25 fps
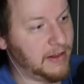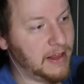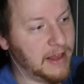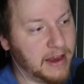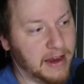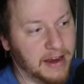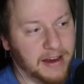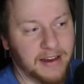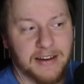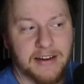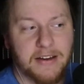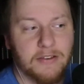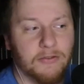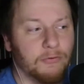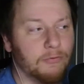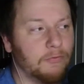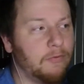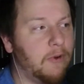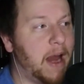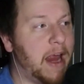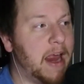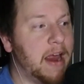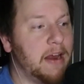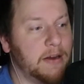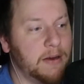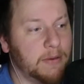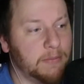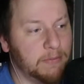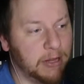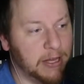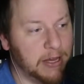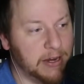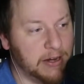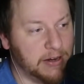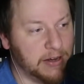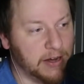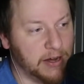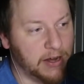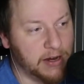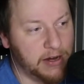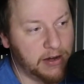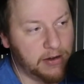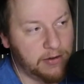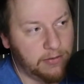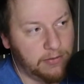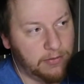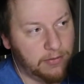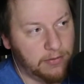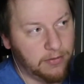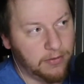like randomly
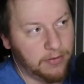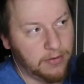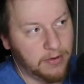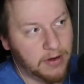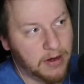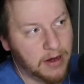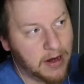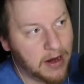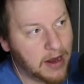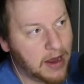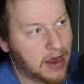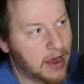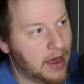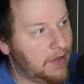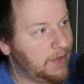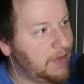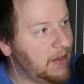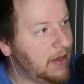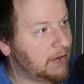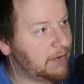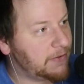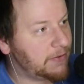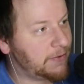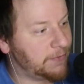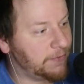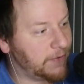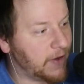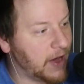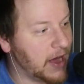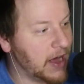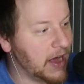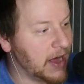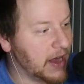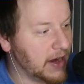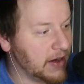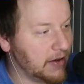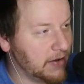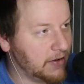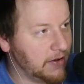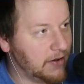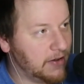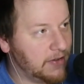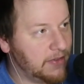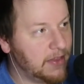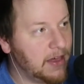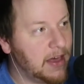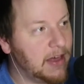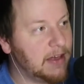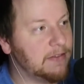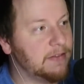done. And that's fine.
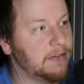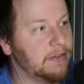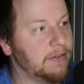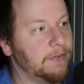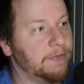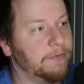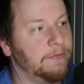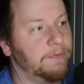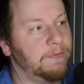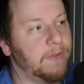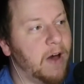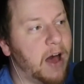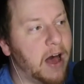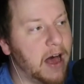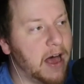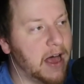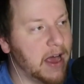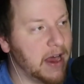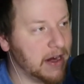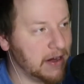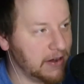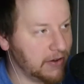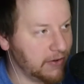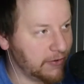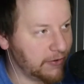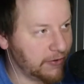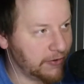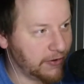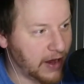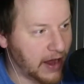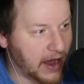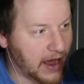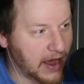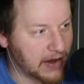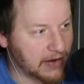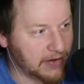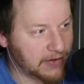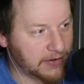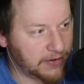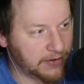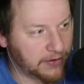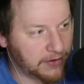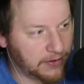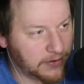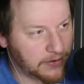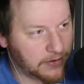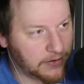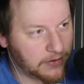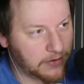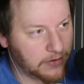That's fine, chat.
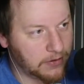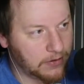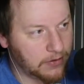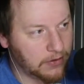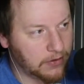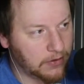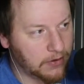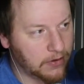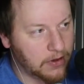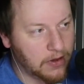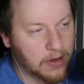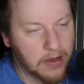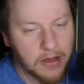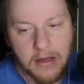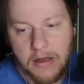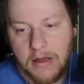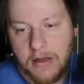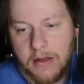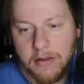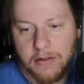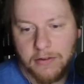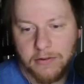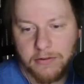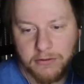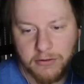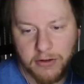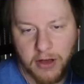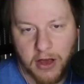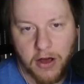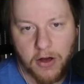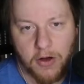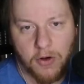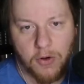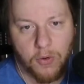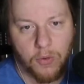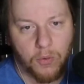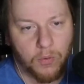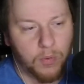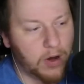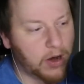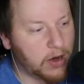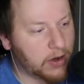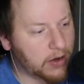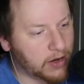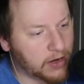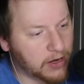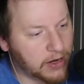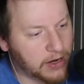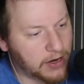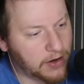So we're
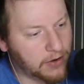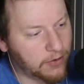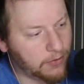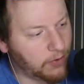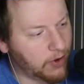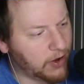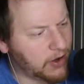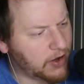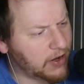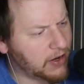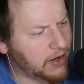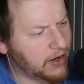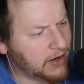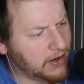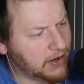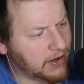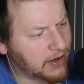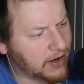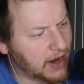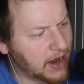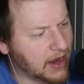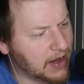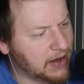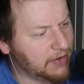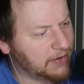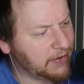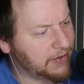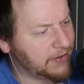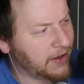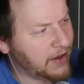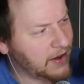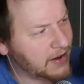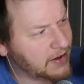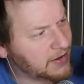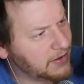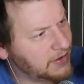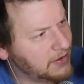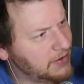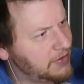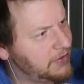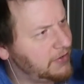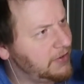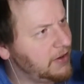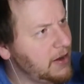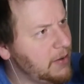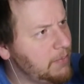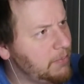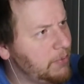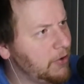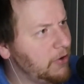gonna kind of take a
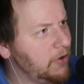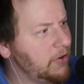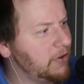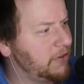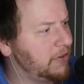deeper